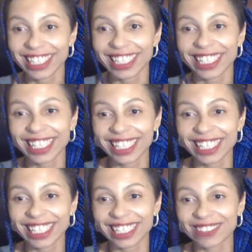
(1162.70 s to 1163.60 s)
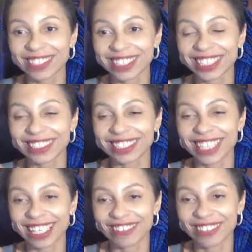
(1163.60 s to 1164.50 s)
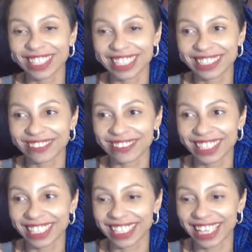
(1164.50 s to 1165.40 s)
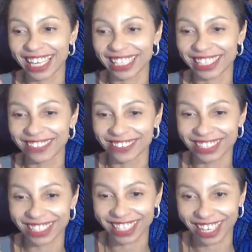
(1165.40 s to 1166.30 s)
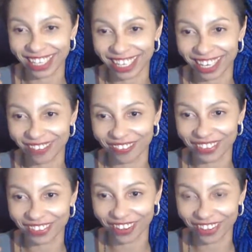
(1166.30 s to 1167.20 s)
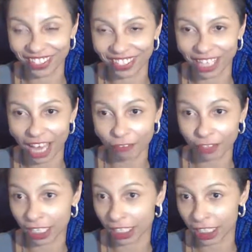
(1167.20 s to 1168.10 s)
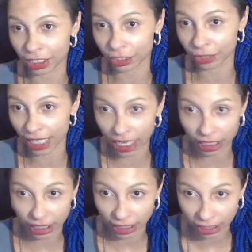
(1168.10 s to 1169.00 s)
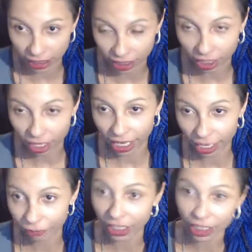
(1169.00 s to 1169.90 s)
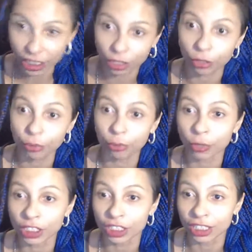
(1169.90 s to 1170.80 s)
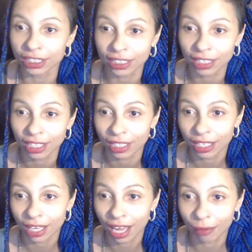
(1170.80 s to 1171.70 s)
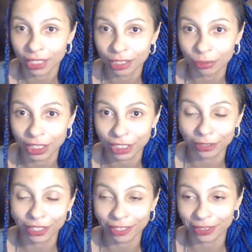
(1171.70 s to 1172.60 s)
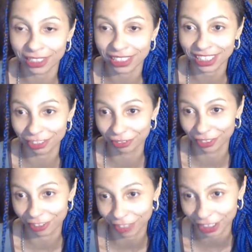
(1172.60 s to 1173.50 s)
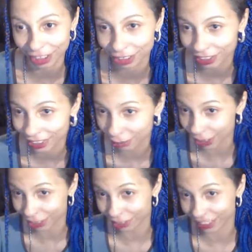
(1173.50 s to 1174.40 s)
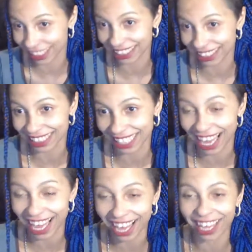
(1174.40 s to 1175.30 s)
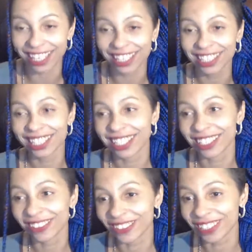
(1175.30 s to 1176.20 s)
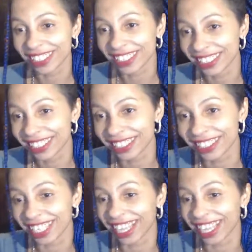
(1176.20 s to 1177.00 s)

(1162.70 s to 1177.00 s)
he will use that completely differently, and he will like rather get into an NE-FE loop, which is he'll be ignoring all his introverted functions. So he'll be ignoring his TI in order to